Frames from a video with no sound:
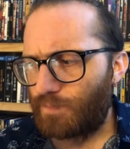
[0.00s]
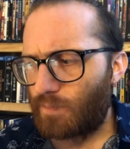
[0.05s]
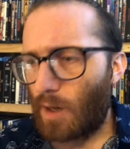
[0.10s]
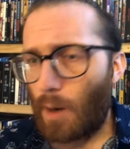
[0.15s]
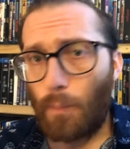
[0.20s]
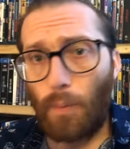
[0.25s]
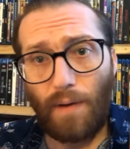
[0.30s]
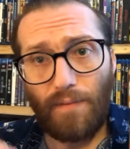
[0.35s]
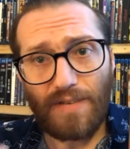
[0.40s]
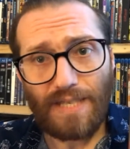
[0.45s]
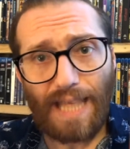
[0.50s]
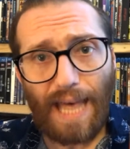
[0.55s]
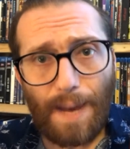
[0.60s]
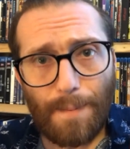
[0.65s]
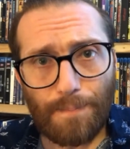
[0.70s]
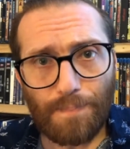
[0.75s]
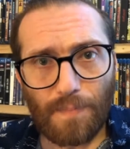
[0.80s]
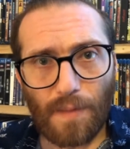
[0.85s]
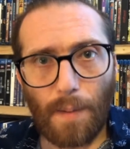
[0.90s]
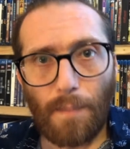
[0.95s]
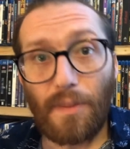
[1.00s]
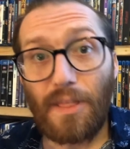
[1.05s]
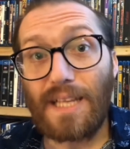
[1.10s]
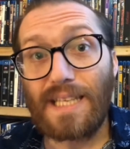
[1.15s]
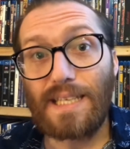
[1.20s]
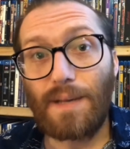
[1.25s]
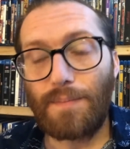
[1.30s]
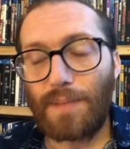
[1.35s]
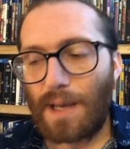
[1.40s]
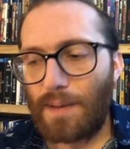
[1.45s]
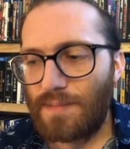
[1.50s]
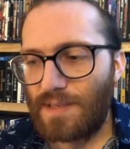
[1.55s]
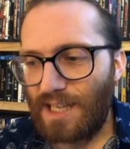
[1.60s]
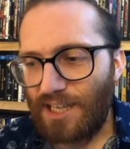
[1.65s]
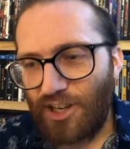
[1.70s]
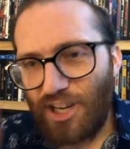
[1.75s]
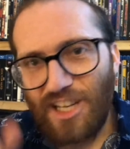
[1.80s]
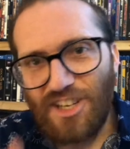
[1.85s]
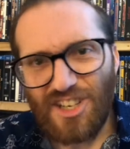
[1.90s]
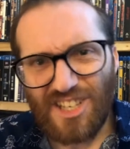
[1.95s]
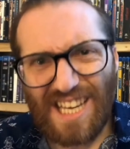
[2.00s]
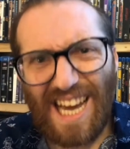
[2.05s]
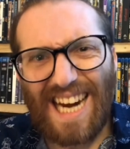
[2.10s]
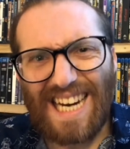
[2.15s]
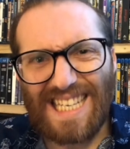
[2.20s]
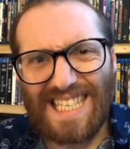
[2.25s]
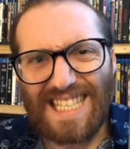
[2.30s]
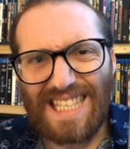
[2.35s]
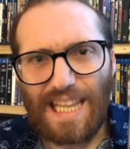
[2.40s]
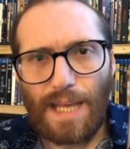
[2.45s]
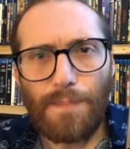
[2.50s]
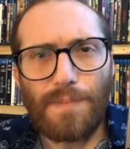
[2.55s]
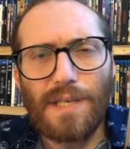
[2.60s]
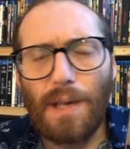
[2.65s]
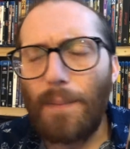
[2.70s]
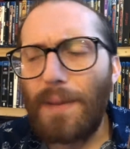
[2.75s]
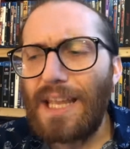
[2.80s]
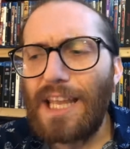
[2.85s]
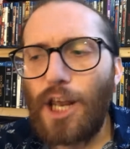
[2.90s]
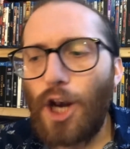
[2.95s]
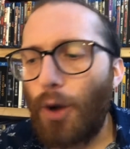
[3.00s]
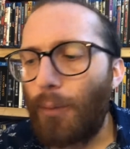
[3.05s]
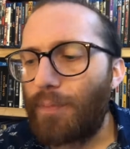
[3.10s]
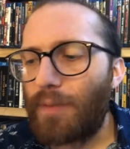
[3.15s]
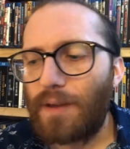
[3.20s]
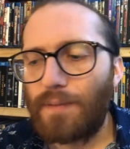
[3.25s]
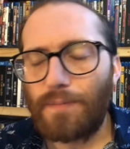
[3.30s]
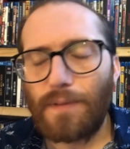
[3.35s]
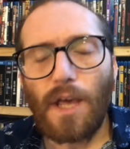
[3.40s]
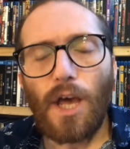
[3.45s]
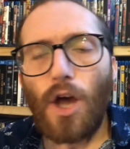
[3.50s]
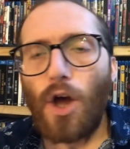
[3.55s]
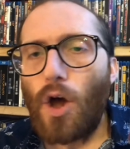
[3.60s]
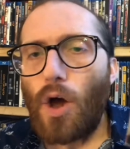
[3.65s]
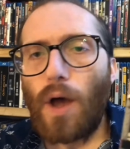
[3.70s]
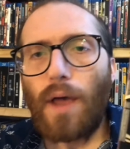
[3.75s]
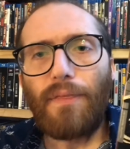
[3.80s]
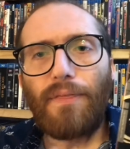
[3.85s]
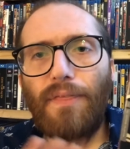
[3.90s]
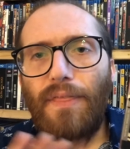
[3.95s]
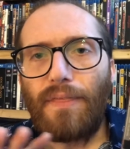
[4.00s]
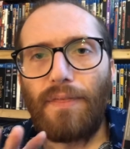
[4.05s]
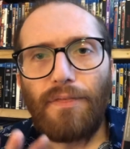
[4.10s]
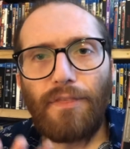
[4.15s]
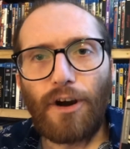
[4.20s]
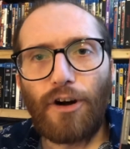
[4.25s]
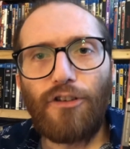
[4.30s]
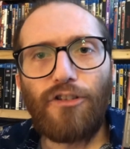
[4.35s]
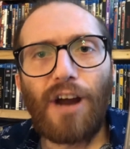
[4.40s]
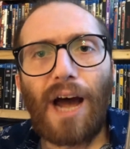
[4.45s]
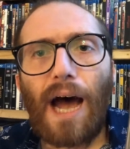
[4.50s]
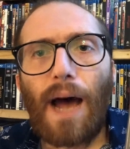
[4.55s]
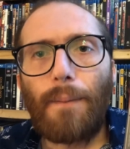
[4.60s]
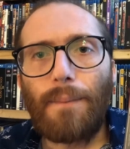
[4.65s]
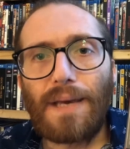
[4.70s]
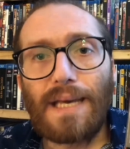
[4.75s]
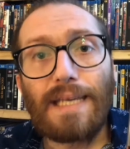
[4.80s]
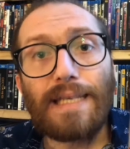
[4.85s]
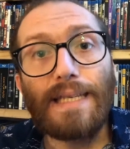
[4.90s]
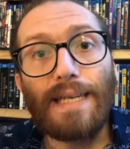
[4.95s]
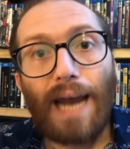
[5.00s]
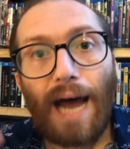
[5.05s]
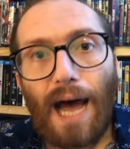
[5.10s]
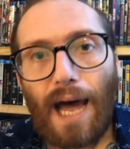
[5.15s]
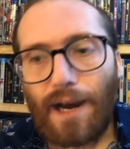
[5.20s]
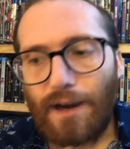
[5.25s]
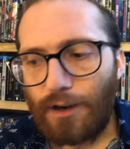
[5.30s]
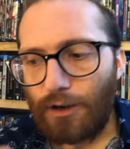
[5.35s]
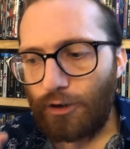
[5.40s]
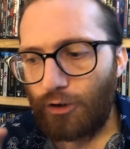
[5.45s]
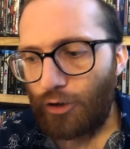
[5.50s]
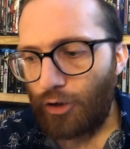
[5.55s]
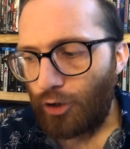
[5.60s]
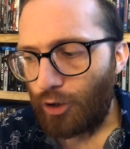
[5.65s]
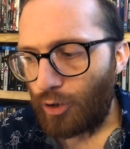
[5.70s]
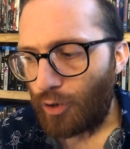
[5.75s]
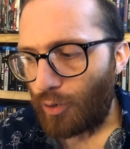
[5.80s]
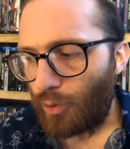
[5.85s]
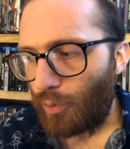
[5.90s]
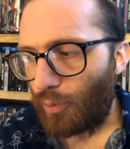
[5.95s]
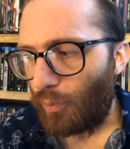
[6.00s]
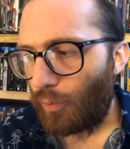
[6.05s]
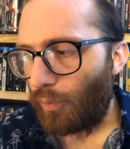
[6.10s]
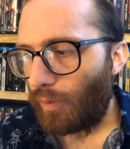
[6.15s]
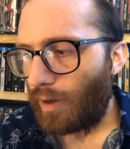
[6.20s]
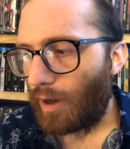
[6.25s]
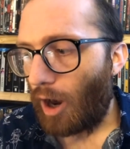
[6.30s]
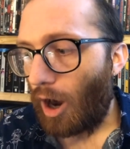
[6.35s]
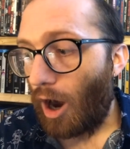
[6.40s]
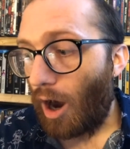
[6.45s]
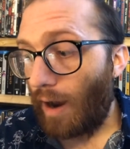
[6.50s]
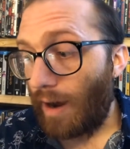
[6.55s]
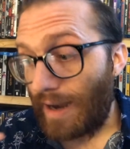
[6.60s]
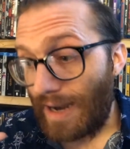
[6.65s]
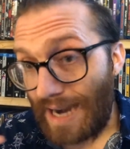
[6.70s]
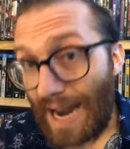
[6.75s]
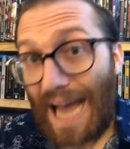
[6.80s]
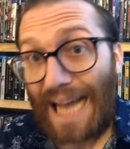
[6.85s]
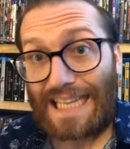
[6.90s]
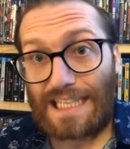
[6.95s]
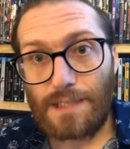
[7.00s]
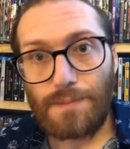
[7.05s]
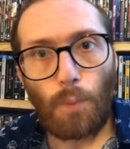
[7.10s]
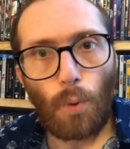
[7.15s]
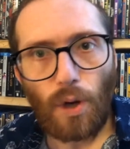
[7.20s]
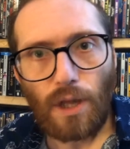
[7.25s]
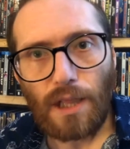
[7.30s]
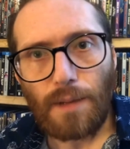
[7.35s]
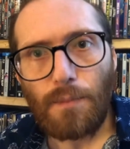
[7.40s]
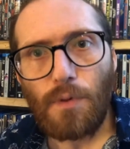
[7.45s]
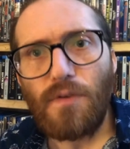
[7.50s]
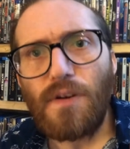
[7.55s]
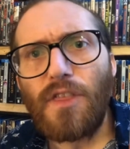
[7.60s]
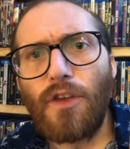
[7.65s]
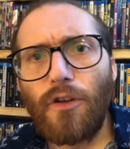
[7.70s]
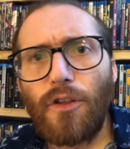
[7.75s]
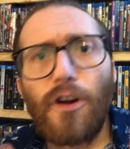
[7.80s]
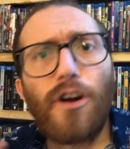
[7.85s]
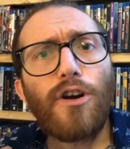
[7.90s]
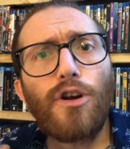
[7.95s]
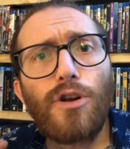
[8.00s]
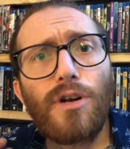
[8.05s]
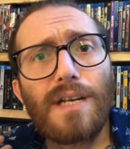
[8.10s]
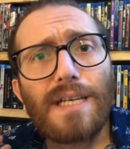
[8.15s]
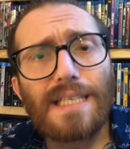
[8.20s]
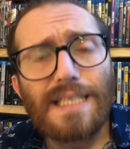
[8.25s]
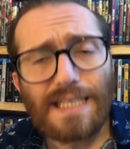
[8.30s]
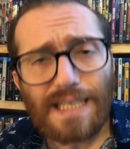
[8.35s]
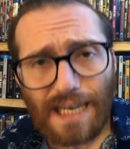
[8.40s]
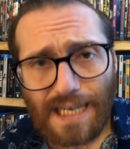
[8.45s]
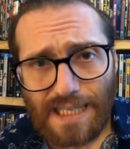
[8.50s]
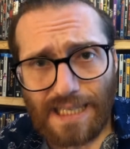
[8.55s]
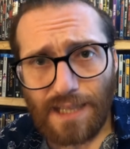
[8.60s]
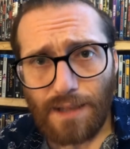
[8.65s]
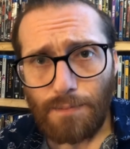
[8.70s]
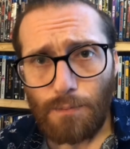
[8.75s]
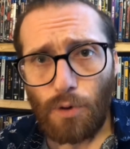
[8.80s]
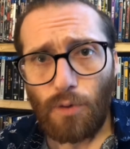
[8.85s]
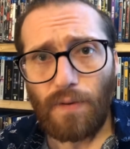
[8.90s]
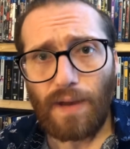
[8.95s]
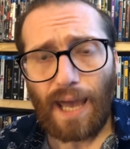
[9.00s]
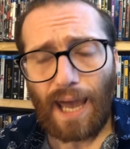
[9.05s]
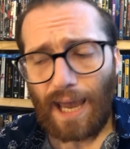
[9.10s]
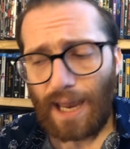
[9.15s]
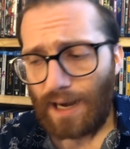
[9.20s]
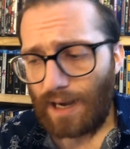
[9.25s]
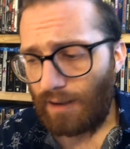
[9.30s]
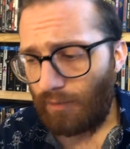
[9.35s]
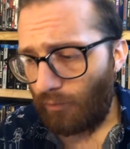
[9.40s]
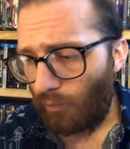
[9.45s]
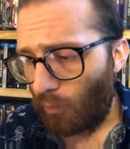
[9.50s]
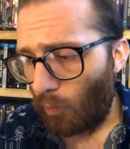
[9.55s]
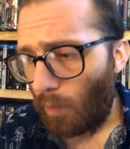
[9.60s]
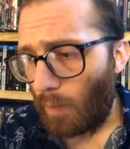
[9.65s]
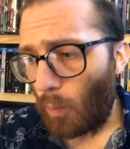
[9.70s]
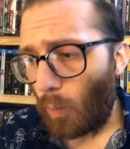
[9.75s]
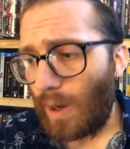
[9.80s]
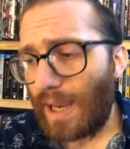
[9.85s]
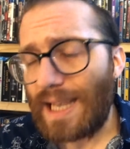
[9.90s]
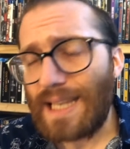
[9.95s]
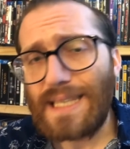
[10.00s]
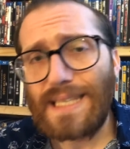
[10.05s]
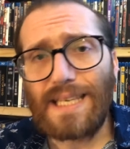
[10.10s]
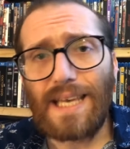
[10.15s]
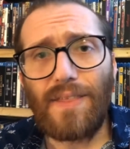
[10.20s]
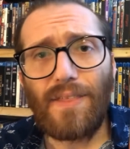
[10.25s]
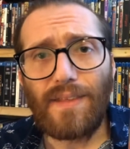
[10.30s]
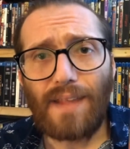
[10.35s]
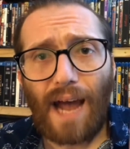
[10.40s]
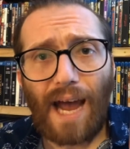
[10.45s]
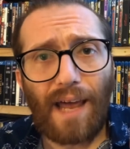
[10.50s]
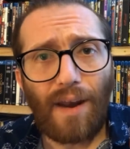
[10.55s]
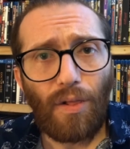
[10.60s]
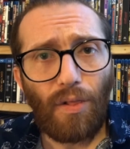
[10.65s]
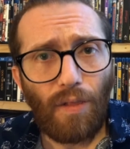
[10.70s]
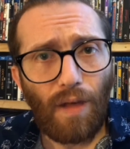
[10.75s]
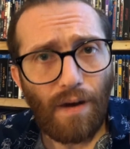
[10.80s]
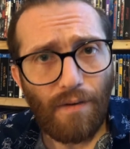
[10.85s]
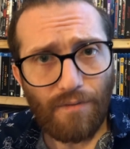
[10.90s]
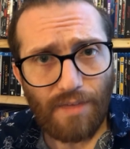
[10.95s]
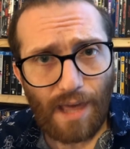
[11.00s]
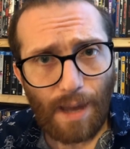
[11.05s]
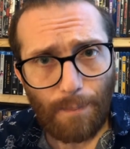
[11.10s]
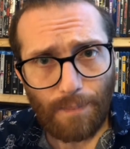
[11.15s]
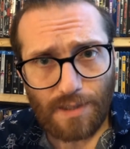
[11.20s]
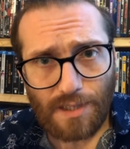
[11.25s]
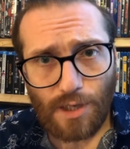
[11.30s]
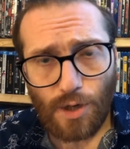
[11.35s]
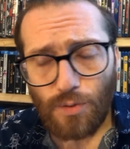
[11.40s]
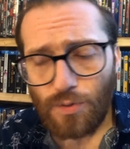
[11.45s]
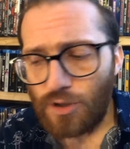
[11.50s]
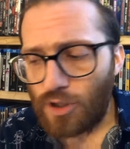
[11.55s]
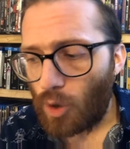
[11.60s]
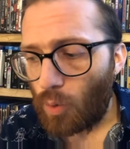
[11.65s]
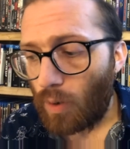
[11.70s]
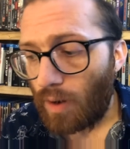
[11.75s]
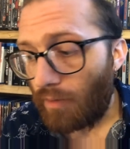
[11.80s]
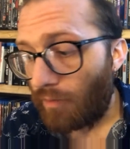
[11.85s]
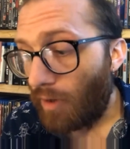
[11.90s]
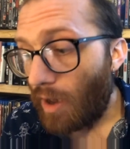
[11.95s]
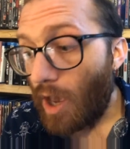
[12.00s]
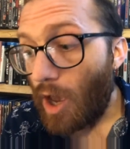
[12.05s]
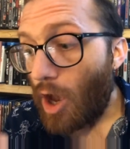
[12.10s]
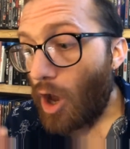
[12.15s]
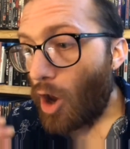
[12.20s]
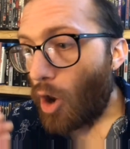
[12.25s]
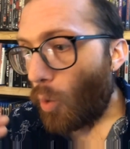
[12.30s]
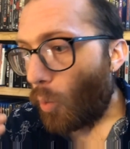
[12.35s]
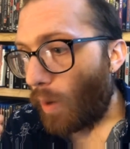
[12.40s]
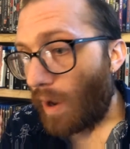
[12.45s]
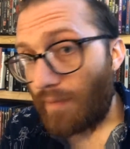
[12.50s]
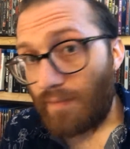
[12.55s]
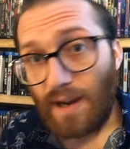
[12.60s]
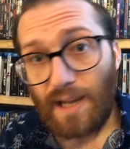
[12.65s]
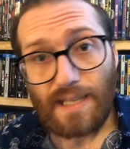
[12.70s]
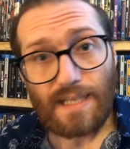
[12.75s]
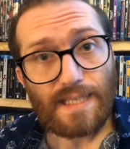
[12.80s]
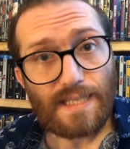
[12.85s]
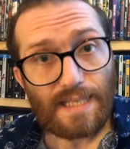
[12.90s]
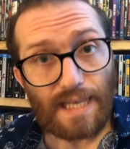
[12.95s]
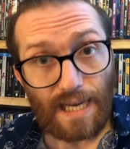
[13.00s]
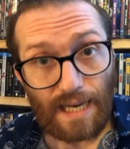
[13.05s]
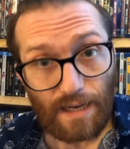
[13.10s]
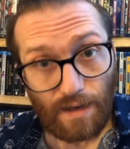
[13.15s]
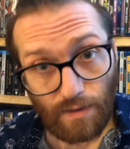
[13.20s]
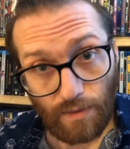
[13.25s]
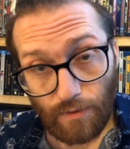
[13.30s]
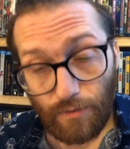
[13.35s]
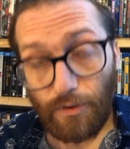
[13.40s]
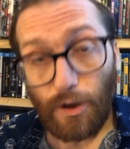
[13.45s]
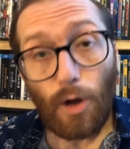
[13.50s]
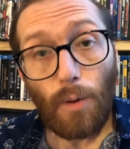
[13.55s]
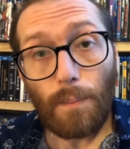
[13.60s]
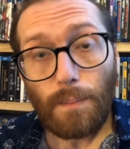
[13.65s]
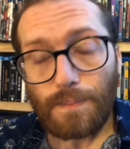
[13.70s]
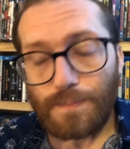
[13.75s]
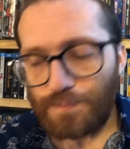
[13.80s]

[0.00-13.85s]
preface that, but then sometimes it just kind of slips. I mean, that their job is not to not spoil a movie. They're there to discuss the movie, and when we can see the title of the episode, so if we have not seen the film,